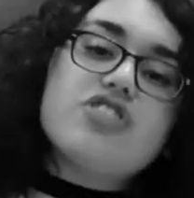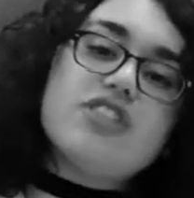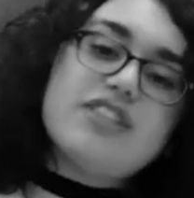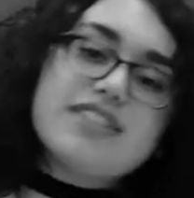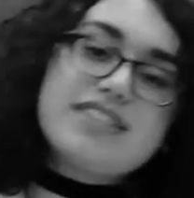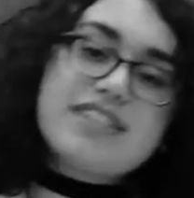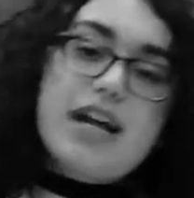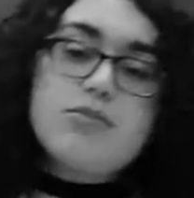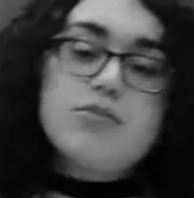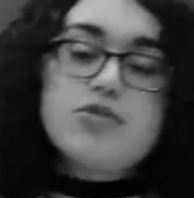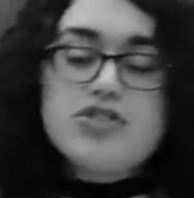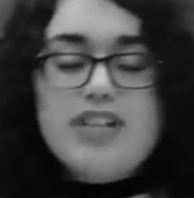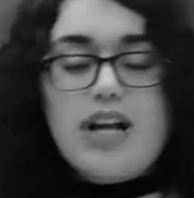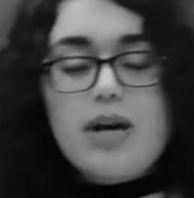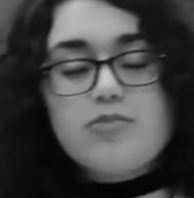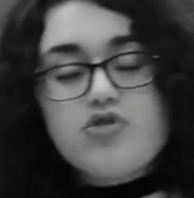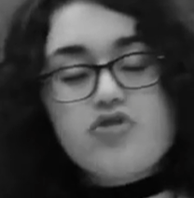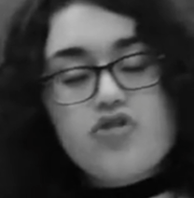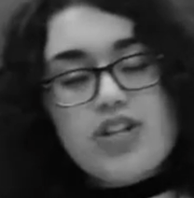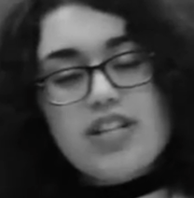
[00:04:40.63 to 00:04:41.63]
it's time to
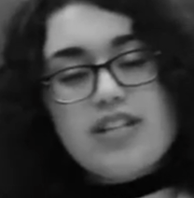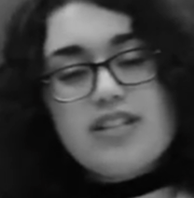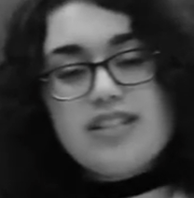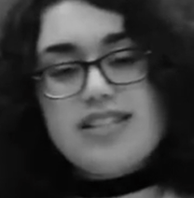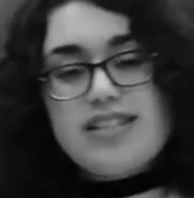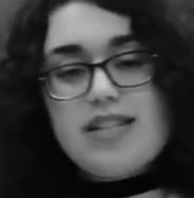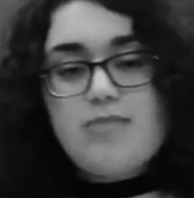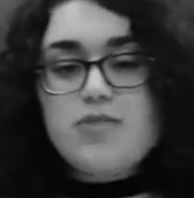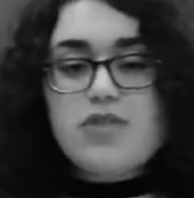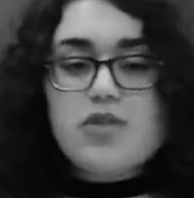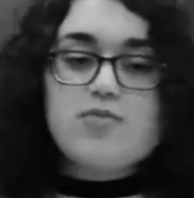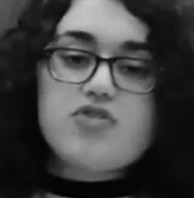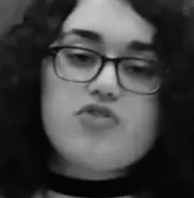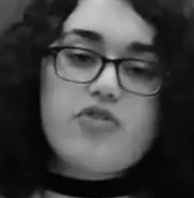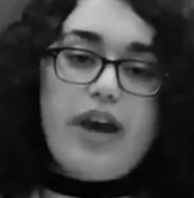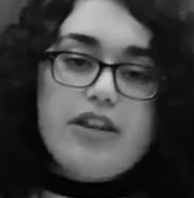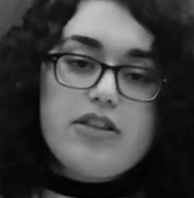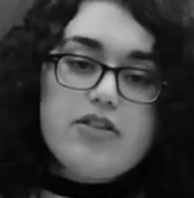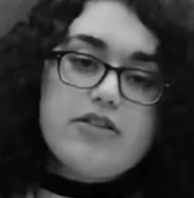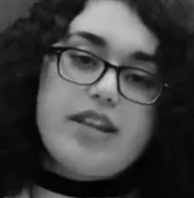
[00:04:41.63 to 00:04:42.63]
stop treating the symptoms
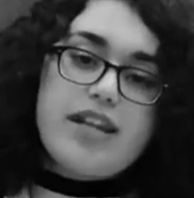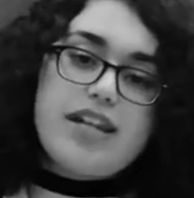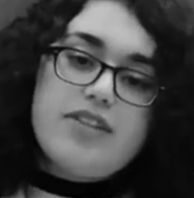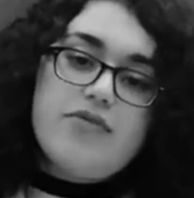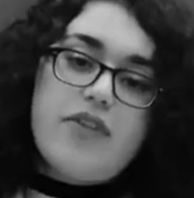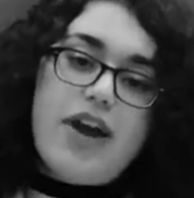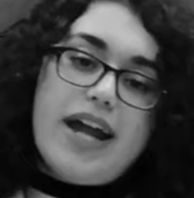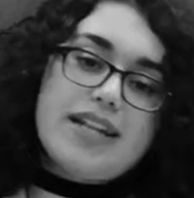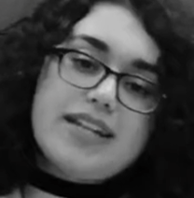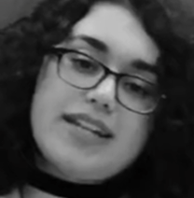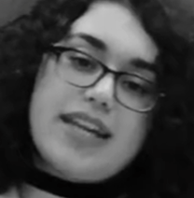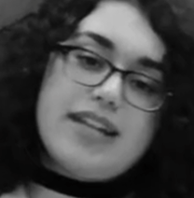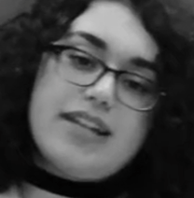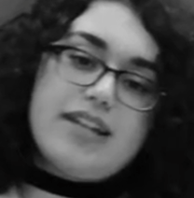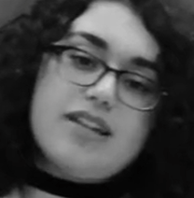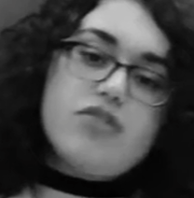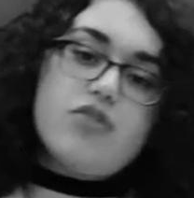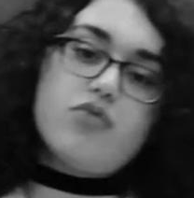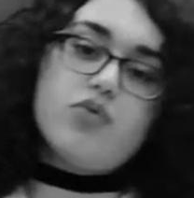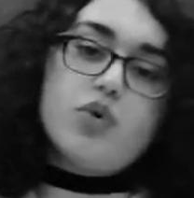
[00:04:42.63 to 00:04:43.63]
rather than
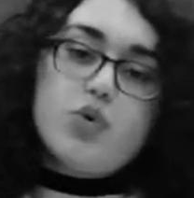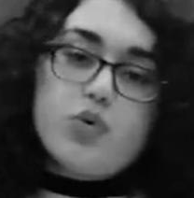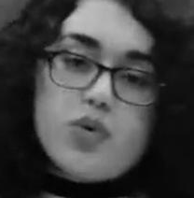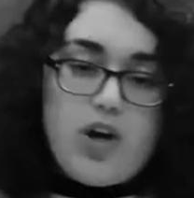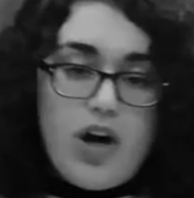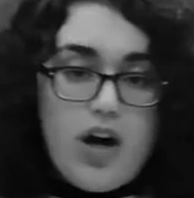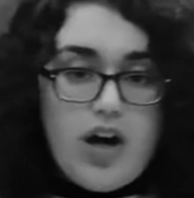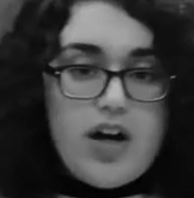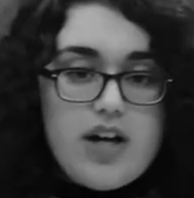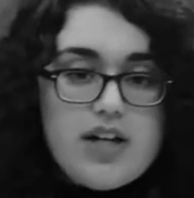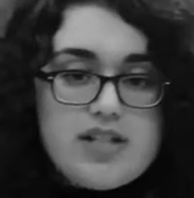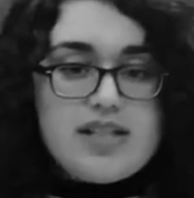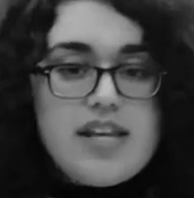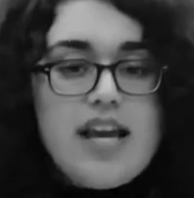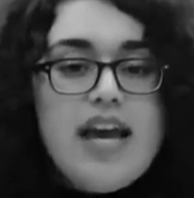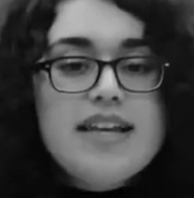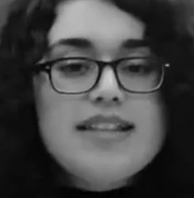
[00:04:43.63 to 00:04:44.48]
eradicating the root cause.